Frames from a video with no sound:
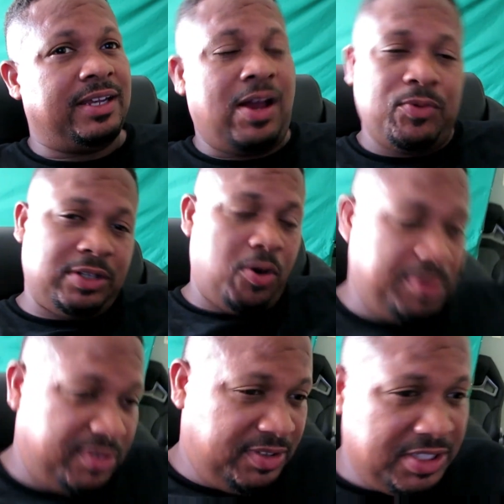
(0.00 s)
I went to go
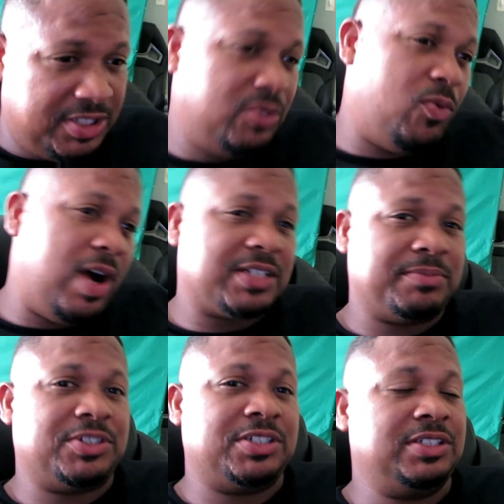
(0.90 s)
position the washing
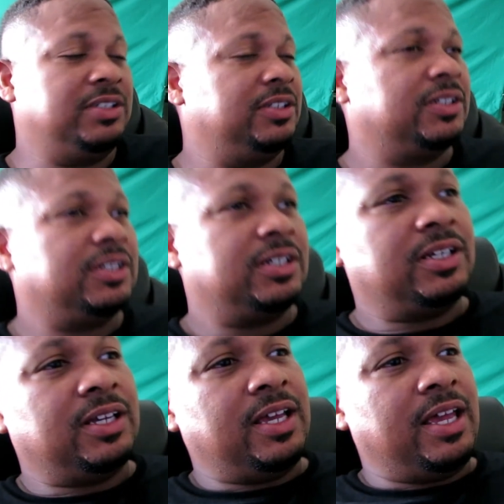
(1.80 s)
machine,
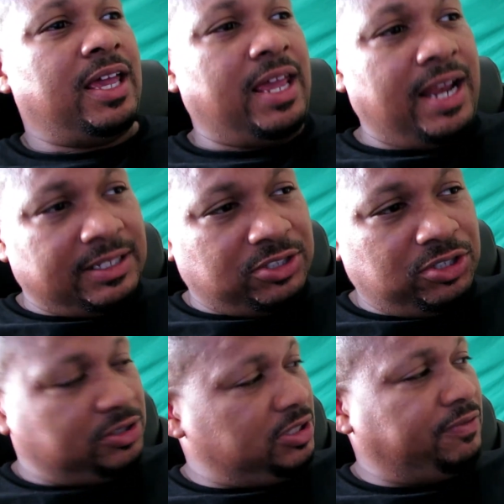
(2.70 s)
and I
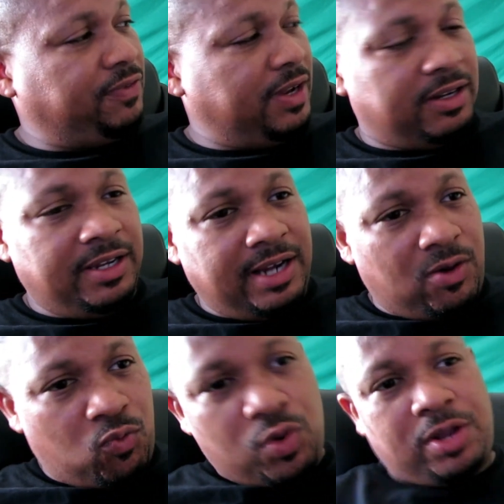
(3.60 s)
took this finger here and I
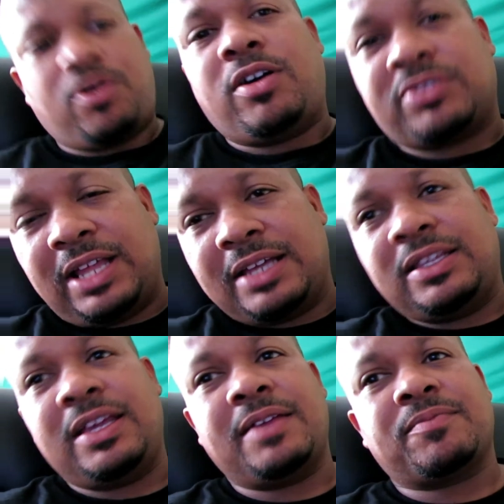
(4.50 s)
went across it like
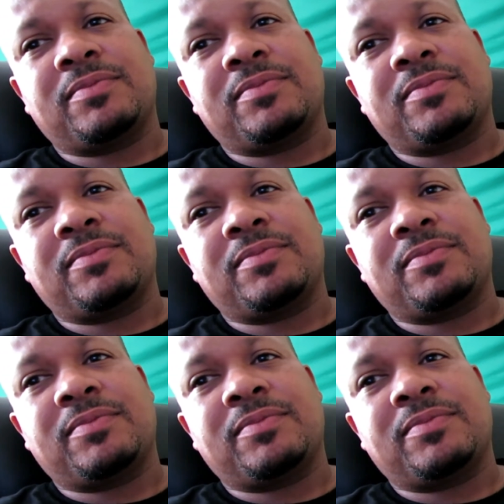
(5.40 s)
that.